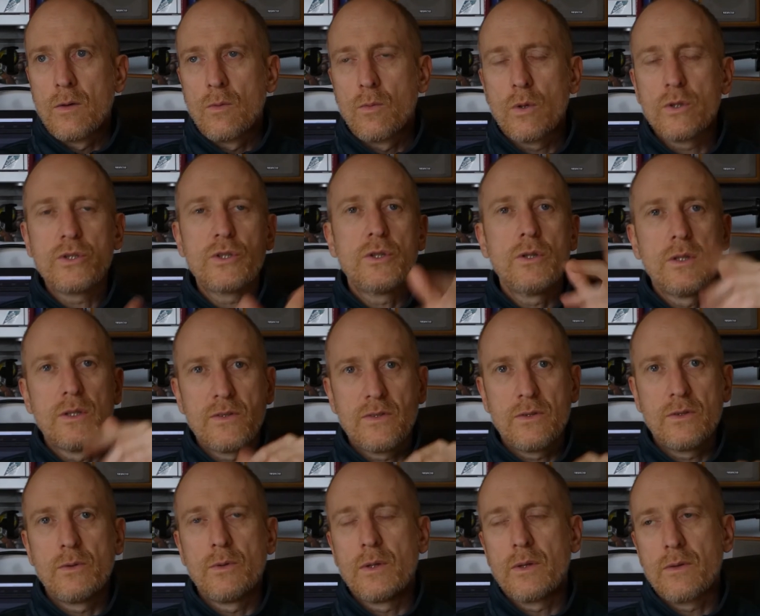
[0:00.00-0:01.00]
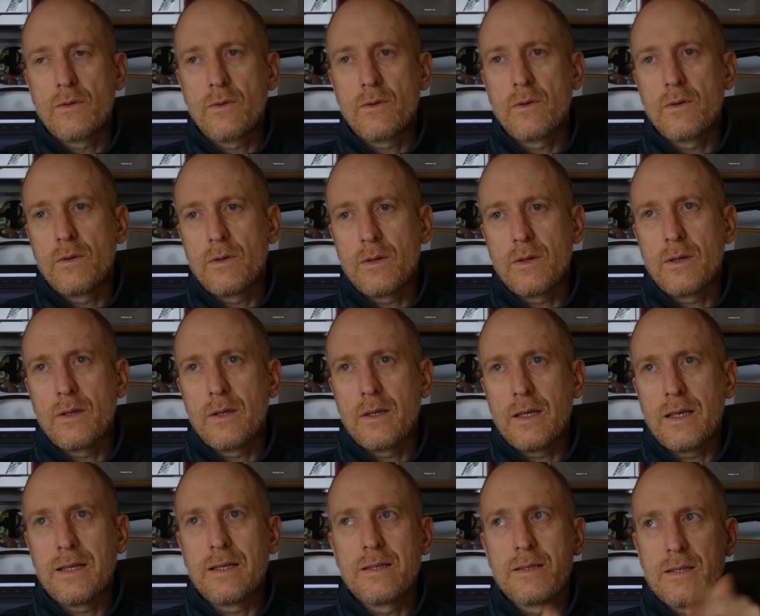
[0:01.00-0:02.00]
once you listen to it,
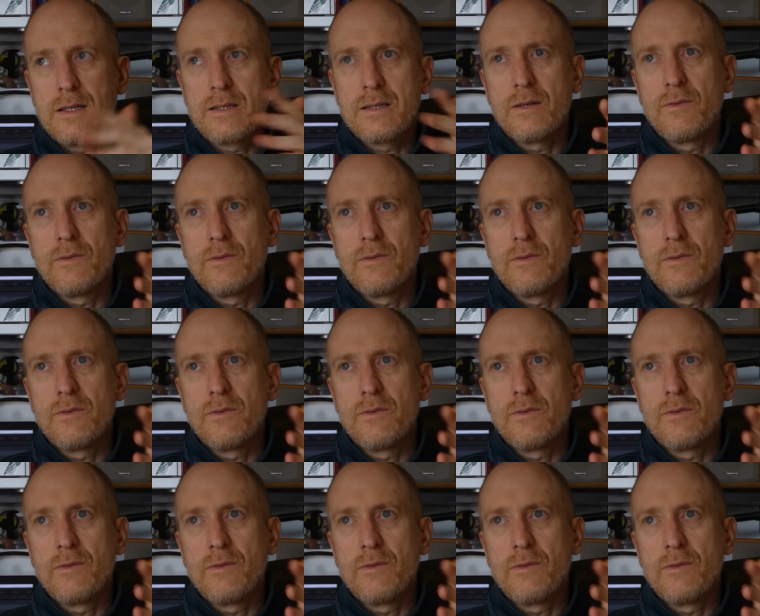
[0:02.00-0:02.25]
it is as